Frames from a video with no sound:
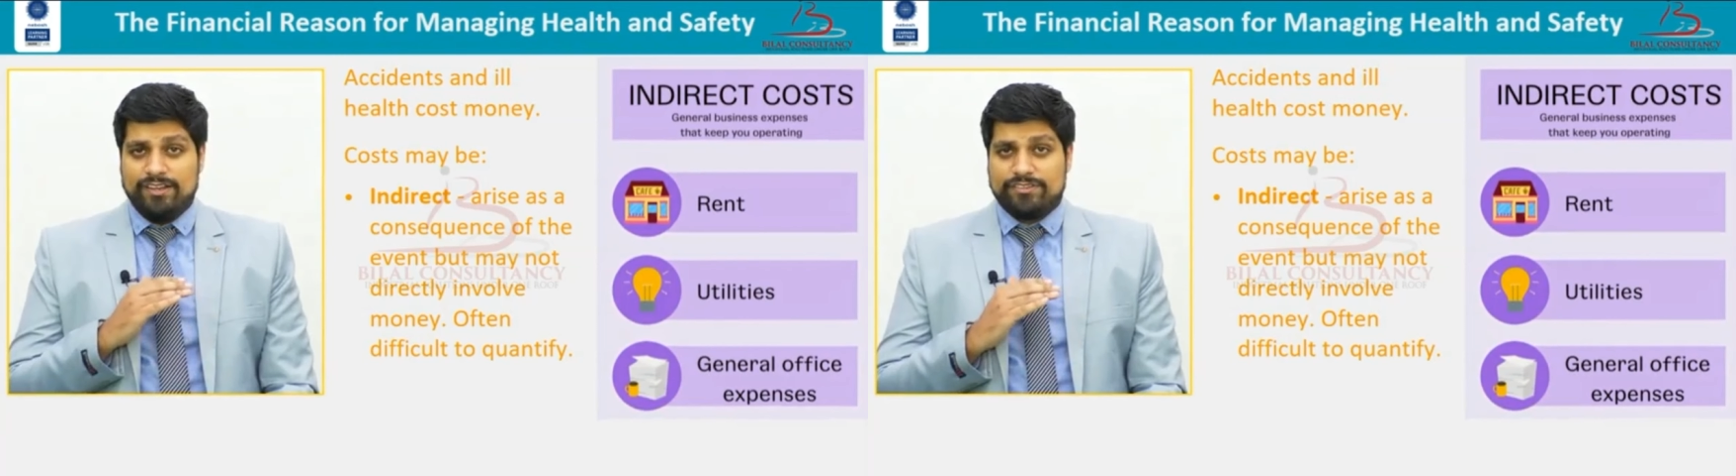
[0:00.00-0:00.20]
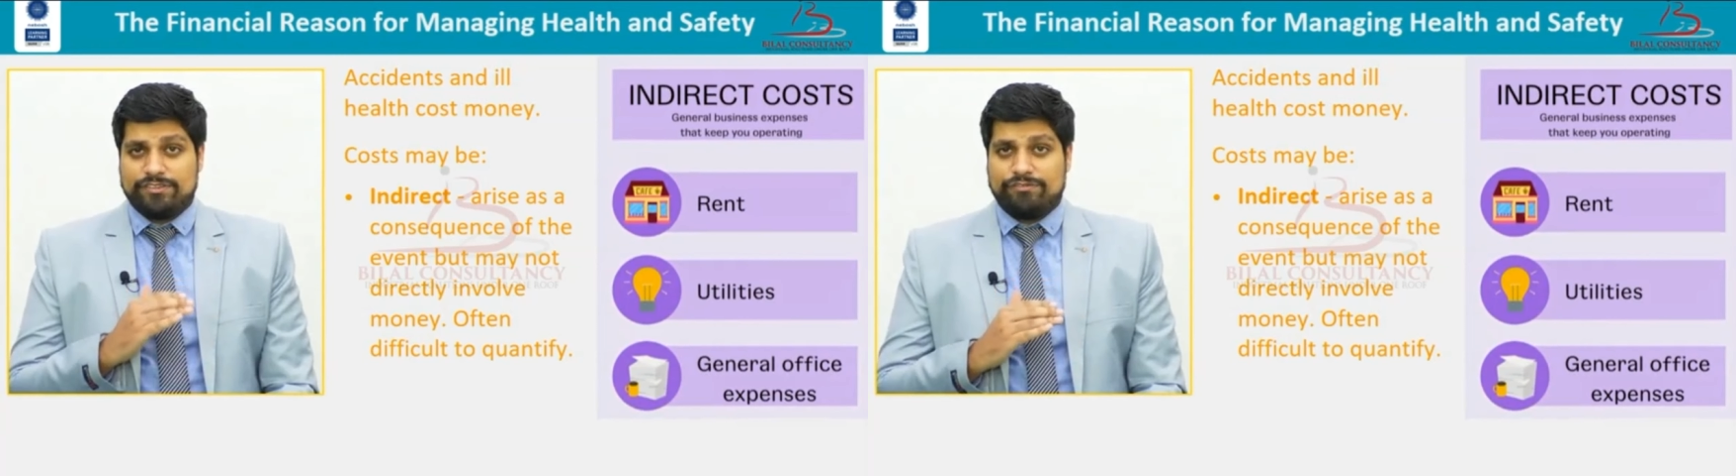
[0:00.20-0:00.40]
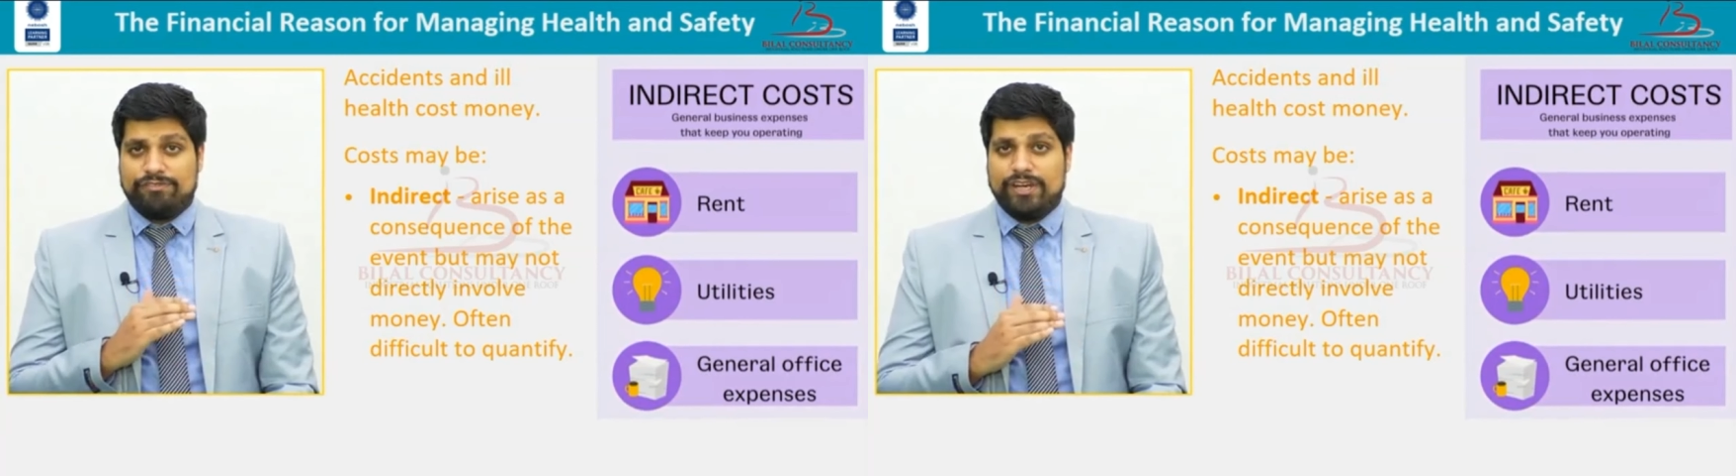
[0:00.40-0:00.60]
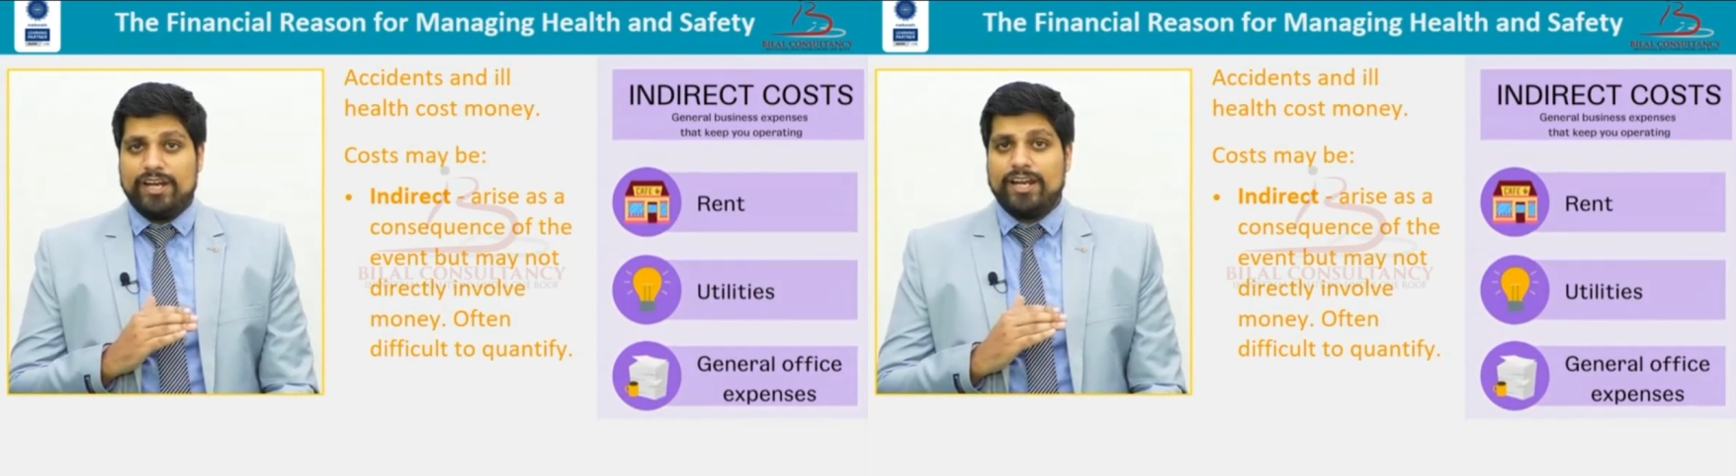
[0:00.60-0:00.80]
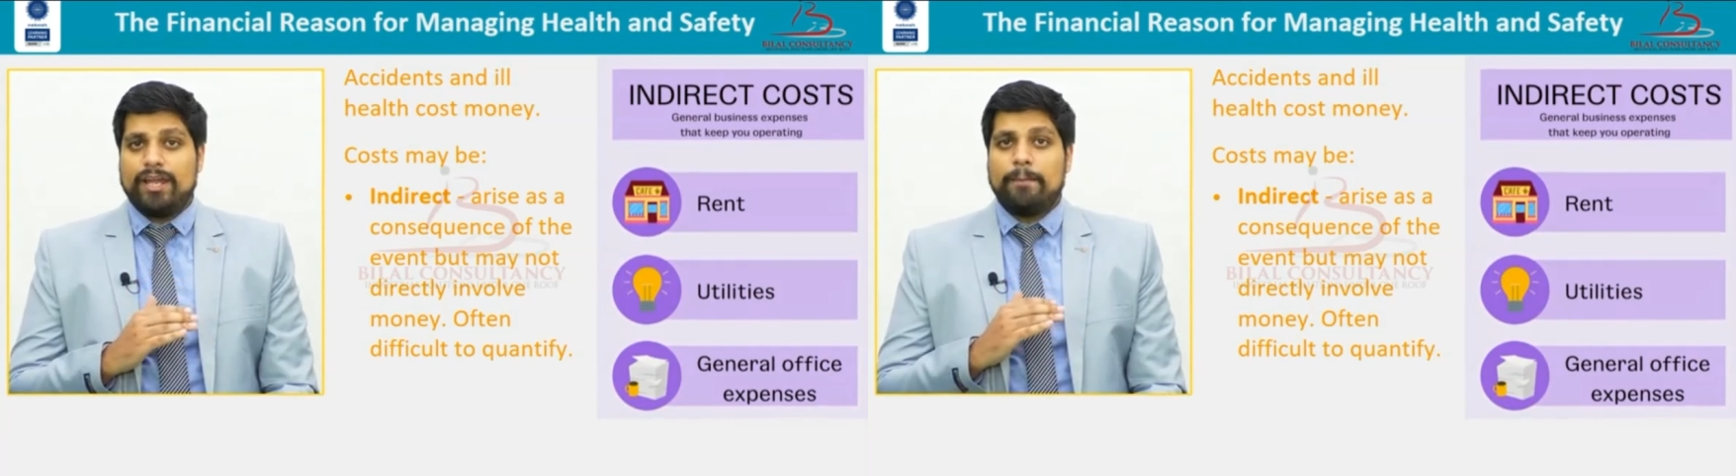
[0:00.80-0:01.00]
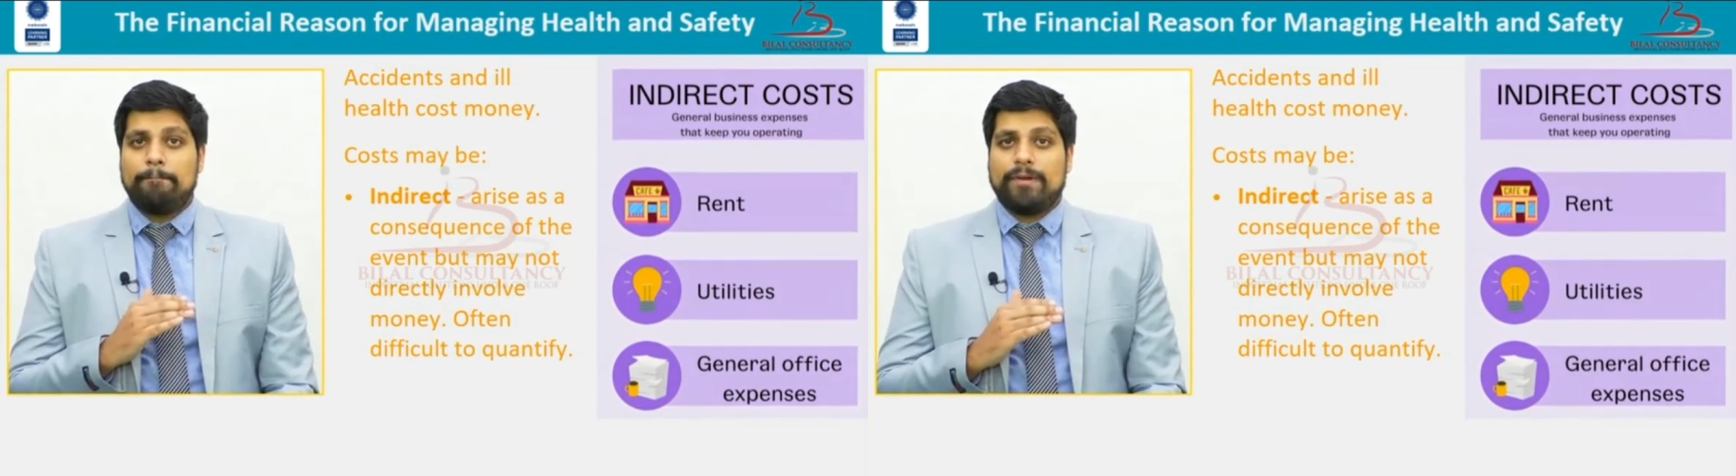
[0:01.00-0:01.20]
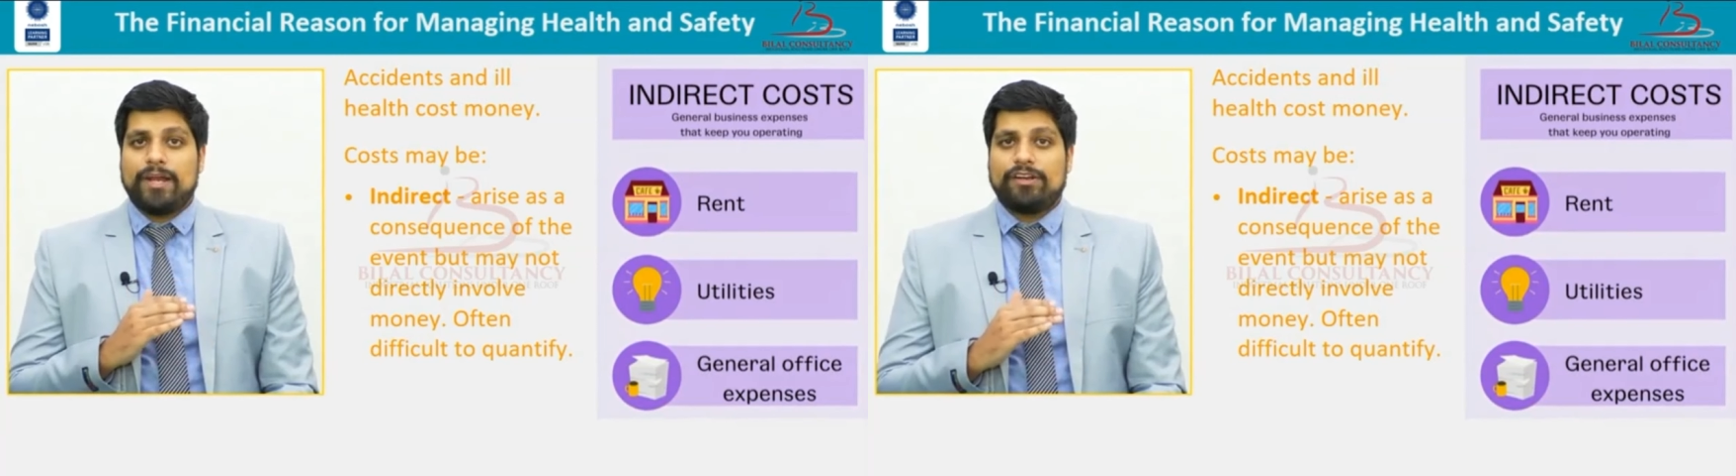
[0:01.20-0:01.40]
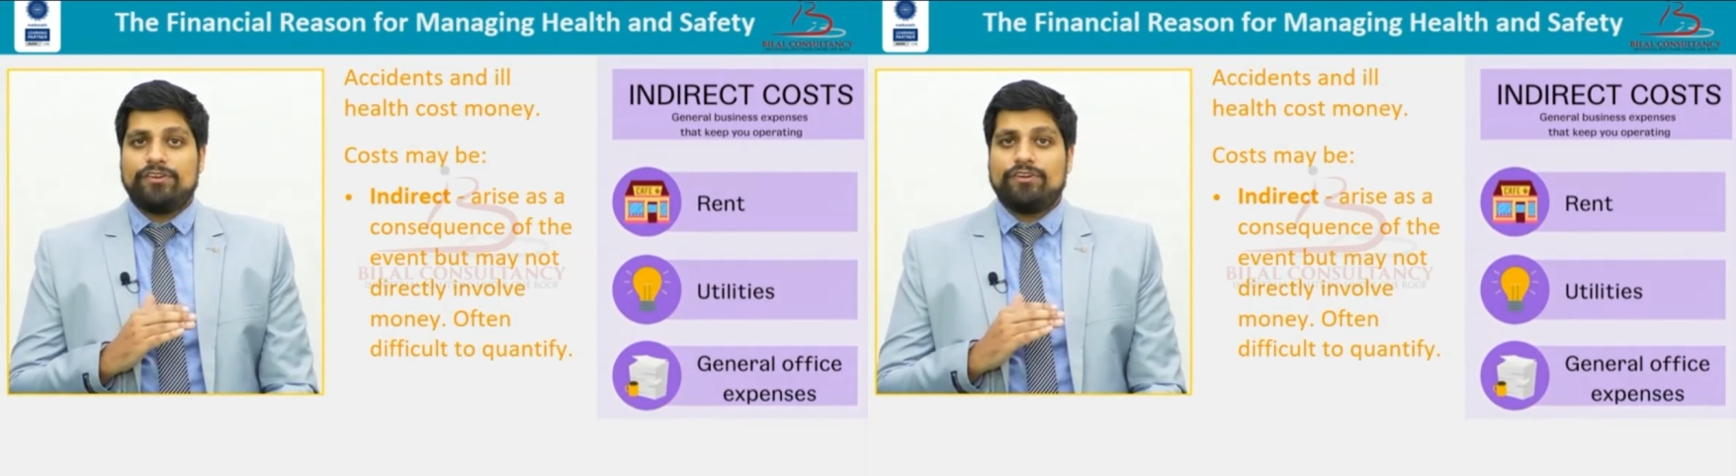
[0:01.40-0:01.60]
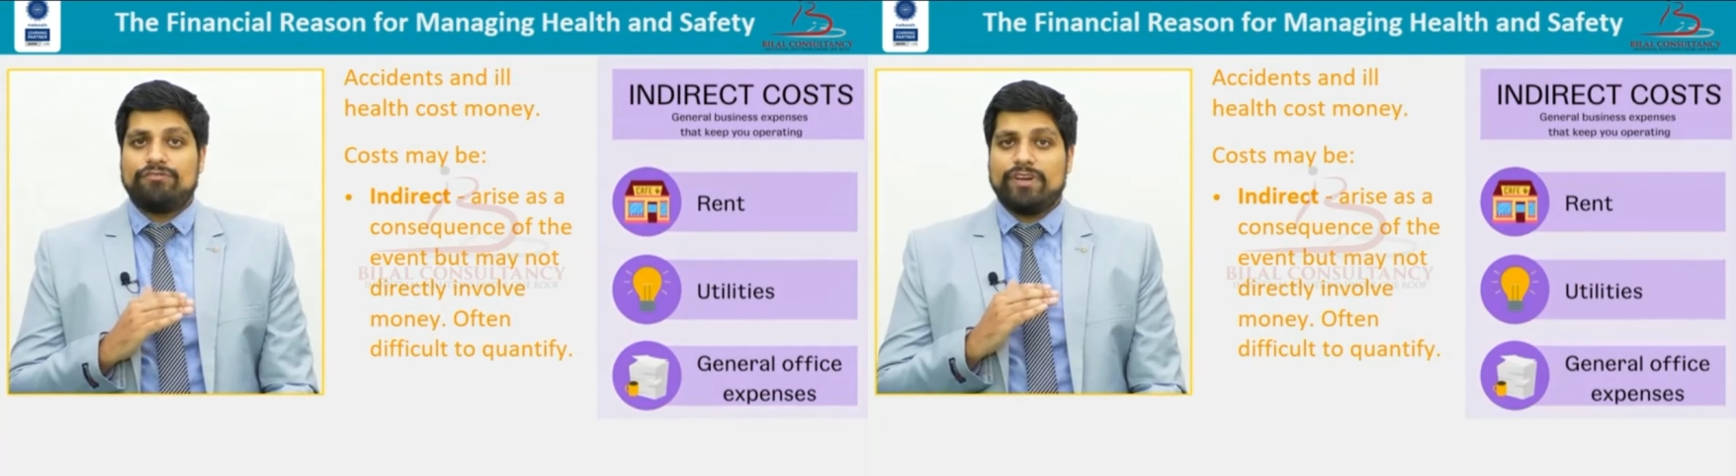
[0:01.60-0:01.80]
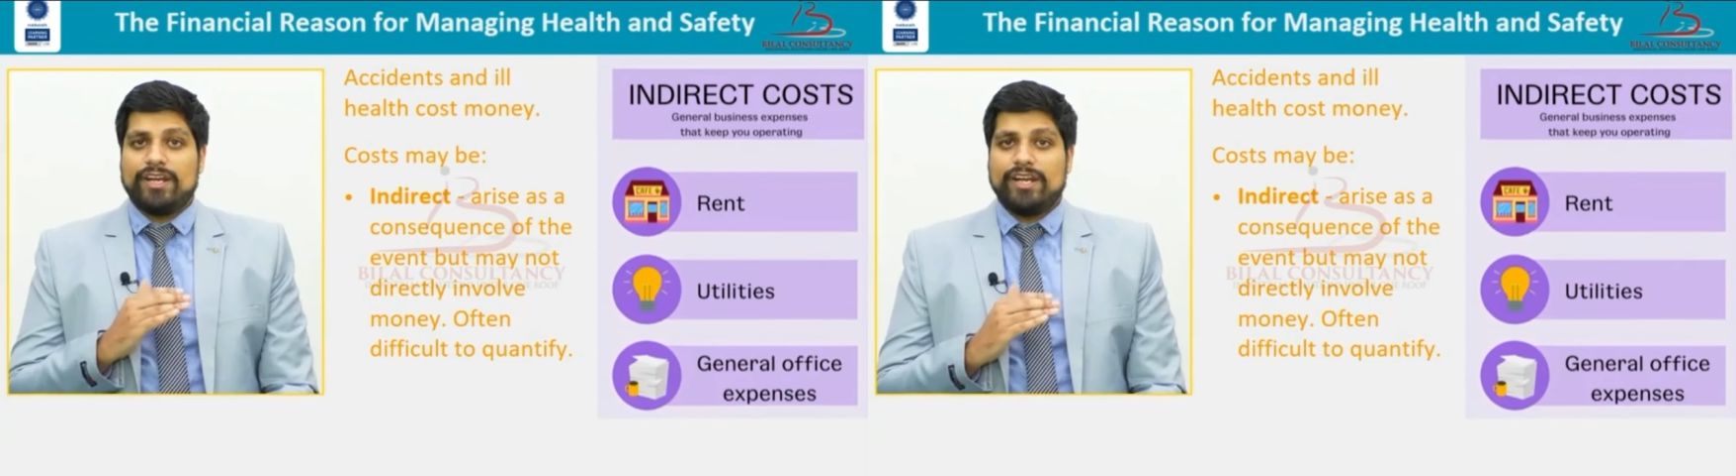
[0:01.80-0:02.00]
severely impact your
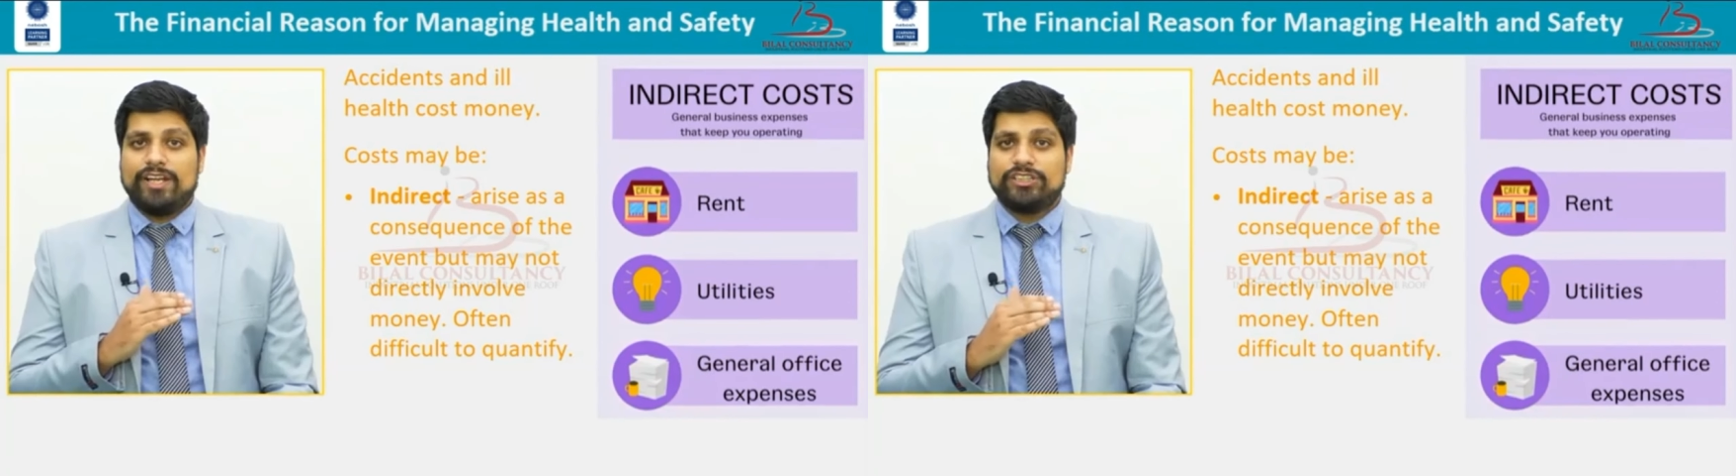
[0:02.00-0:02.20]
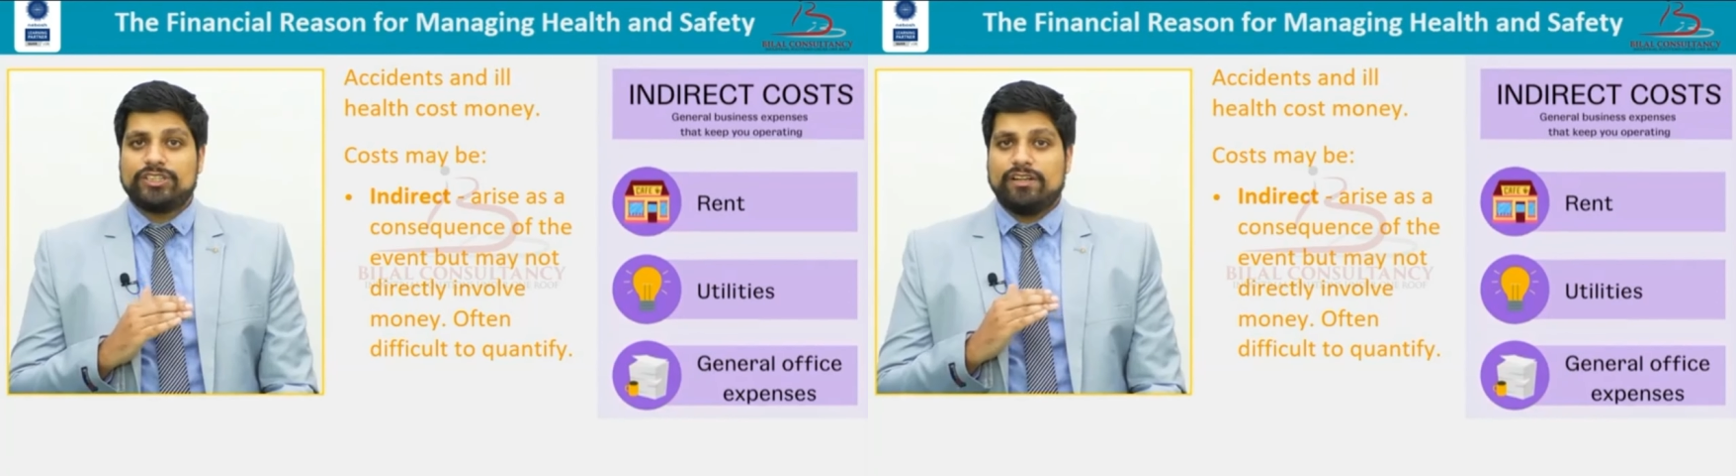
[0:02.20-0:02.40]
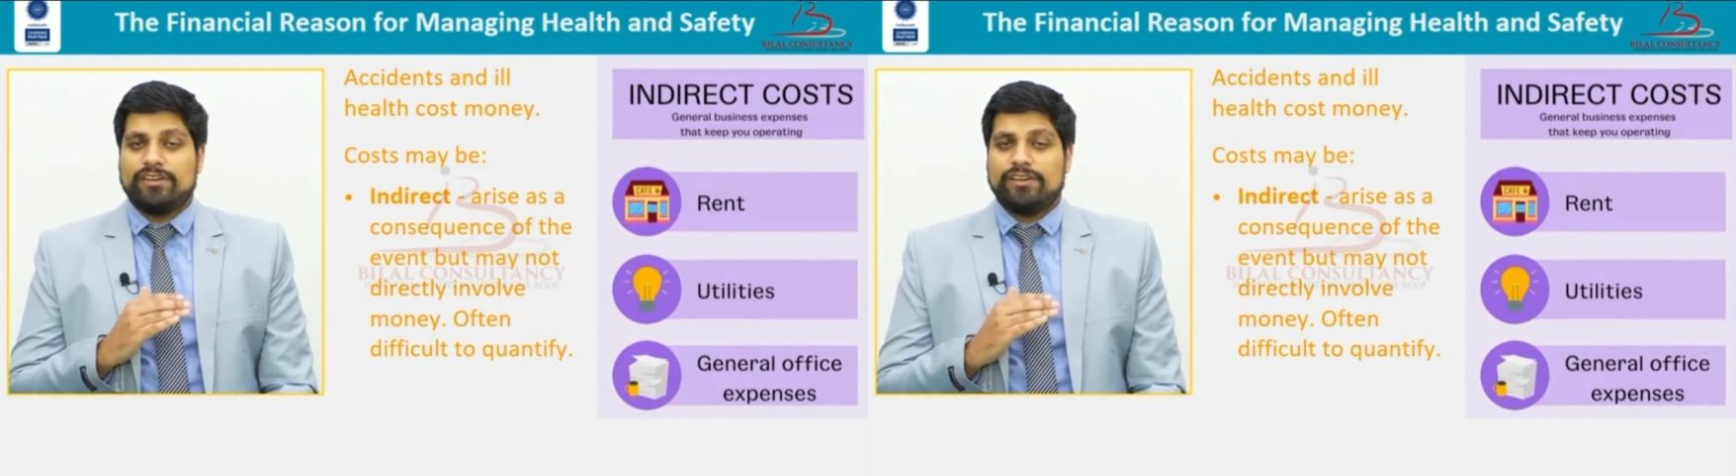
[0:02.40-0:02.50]
financial